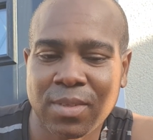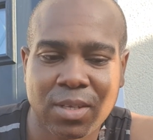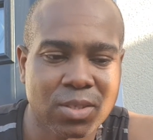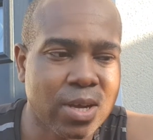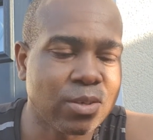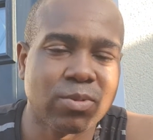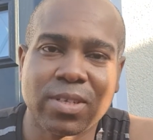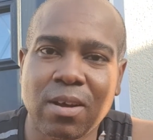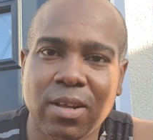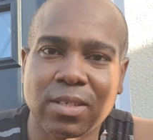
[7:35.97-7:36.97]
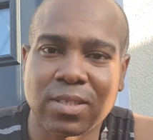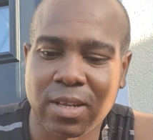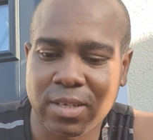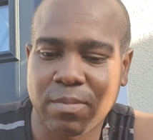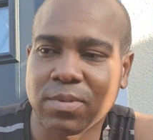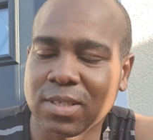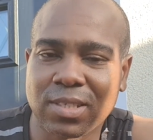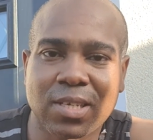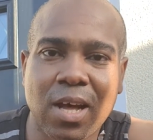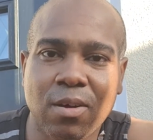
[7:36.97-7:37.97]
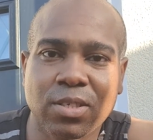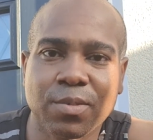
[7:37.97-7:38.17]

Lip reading: So I was now telling them, this is how these